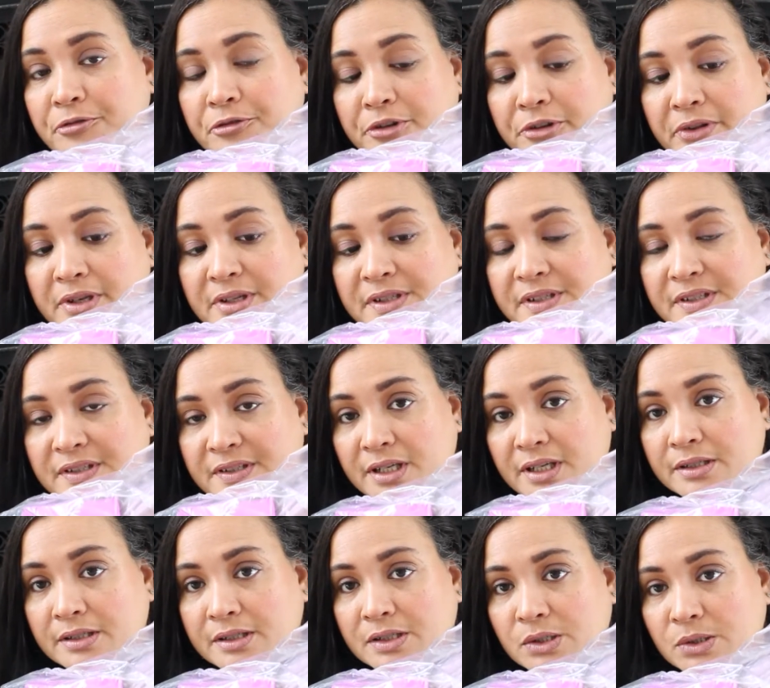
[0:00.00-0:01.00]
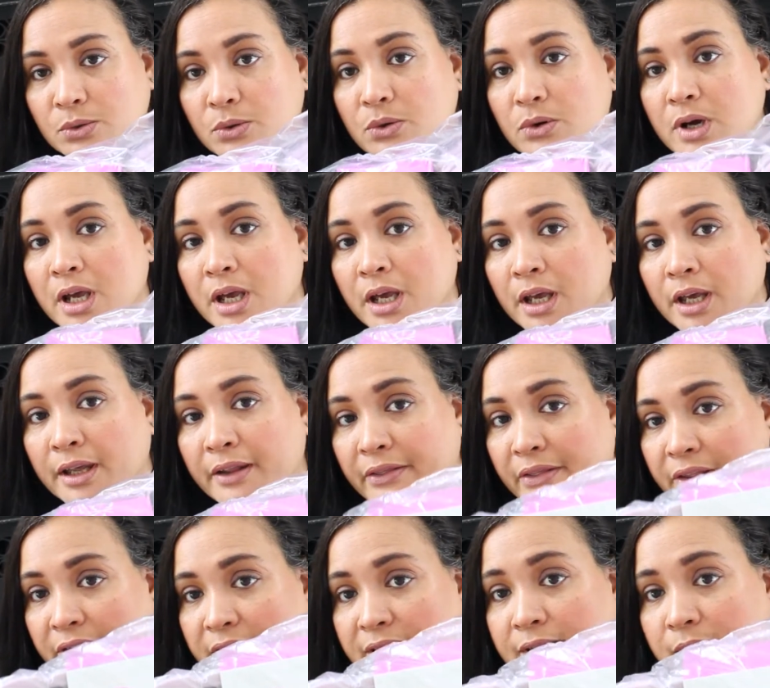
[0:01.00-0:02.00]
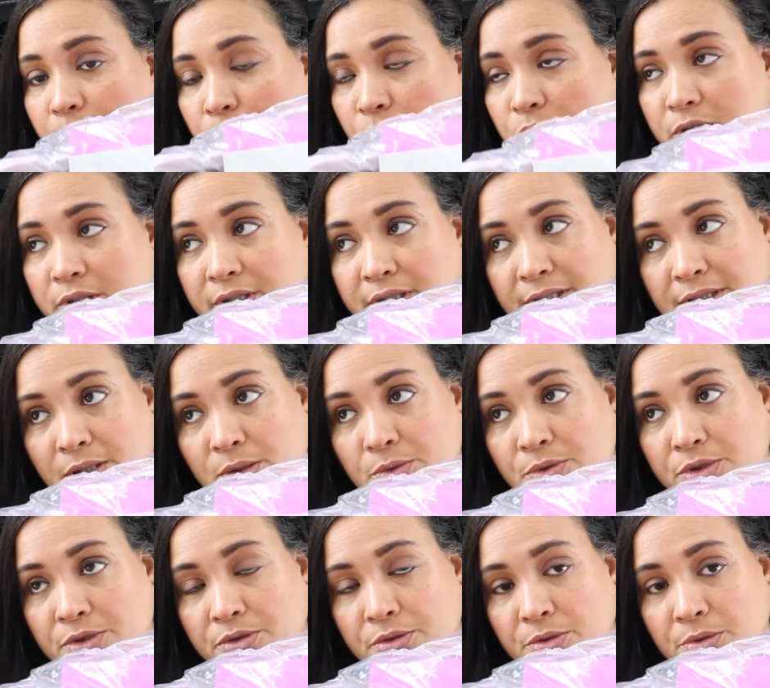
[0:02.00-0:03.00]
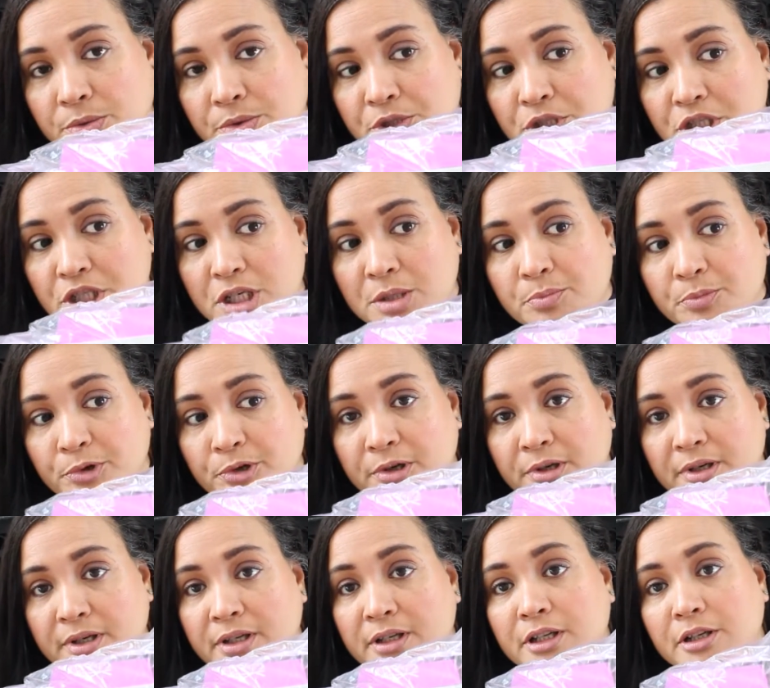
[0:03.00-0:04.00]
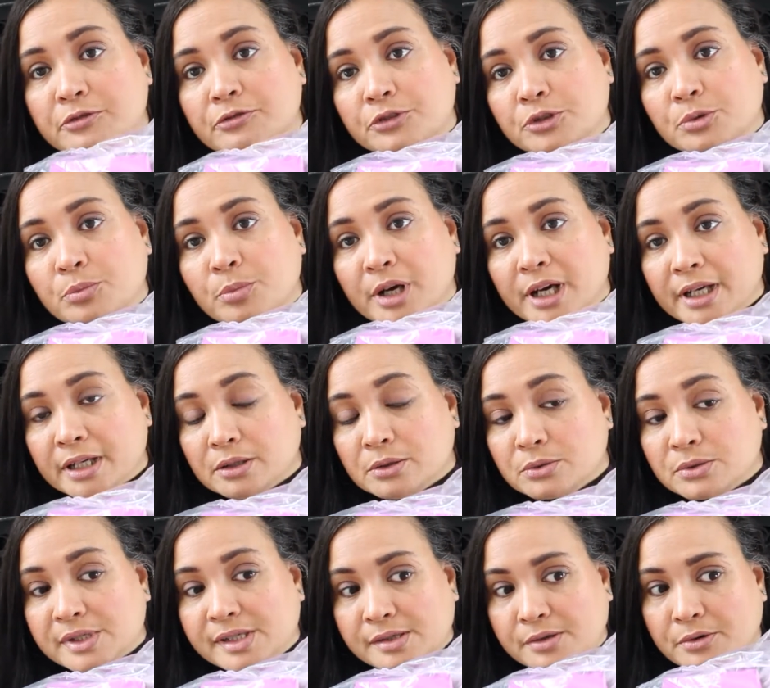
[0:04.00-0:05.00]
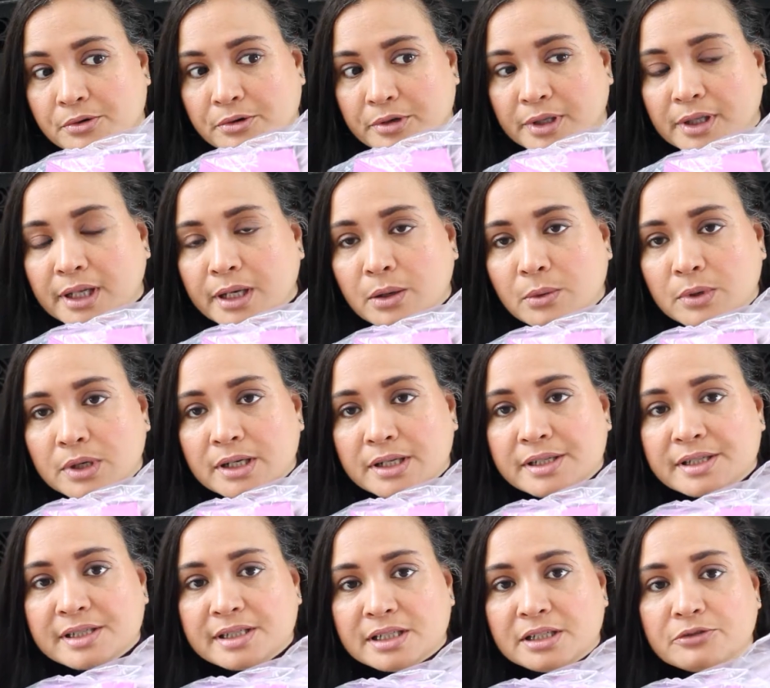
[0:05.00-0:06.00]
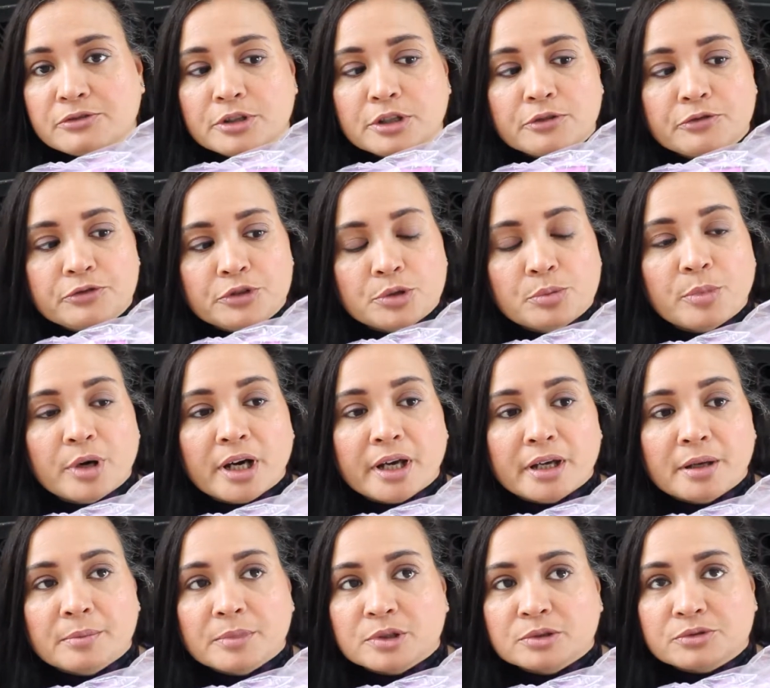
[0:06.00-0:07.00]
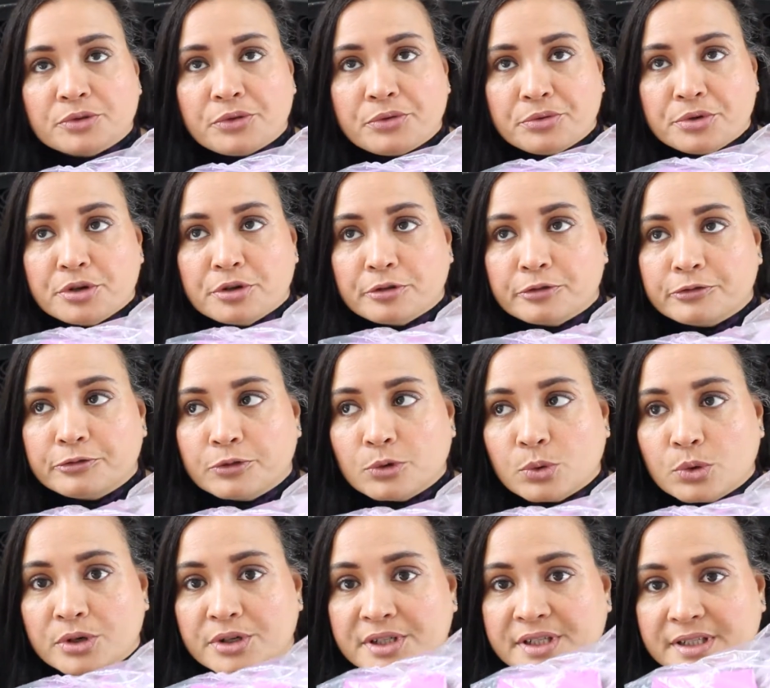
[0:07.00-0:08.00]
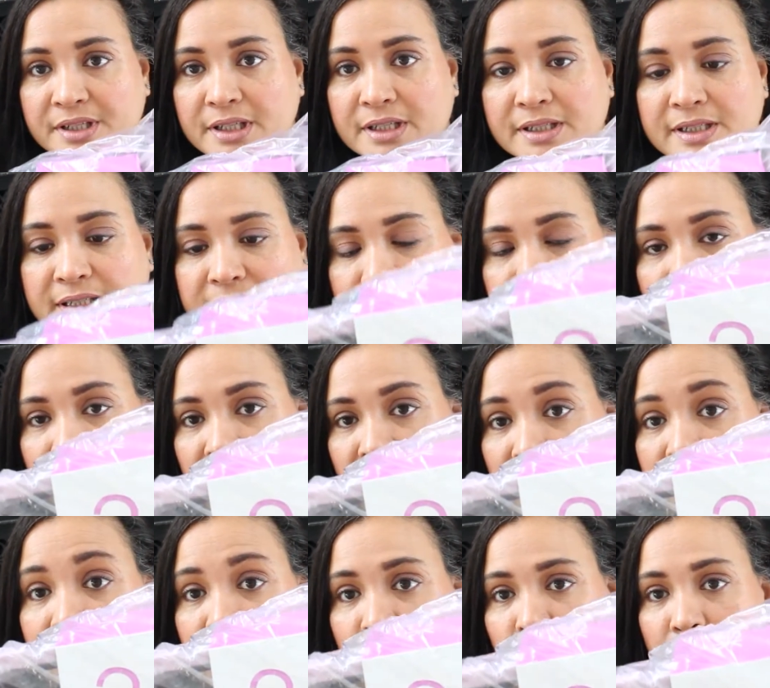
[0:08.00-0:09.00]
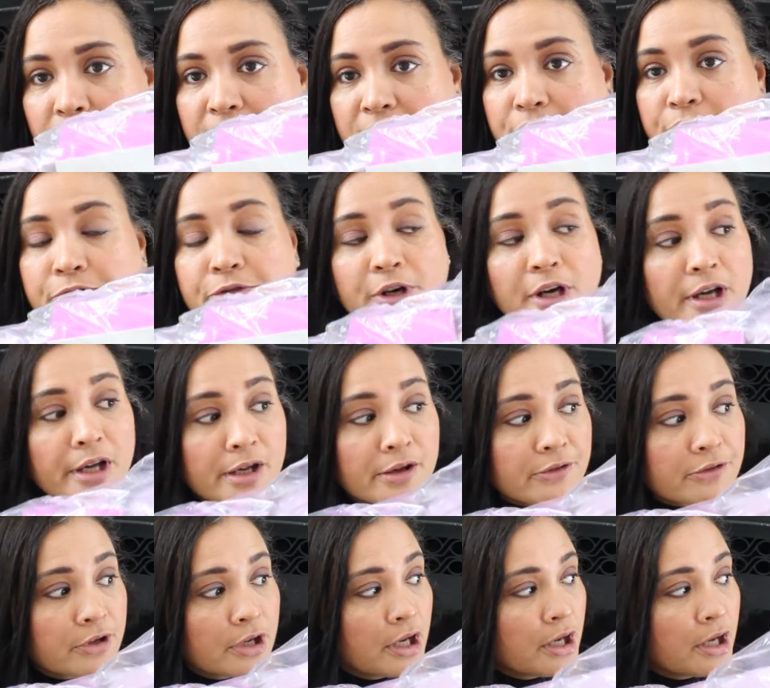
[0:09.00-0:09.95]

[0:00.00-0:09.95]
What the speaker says: for this set. So this works out cheaper than if you buy those acrylic ones. Even if you buy about 3 or 4 sets to get 25,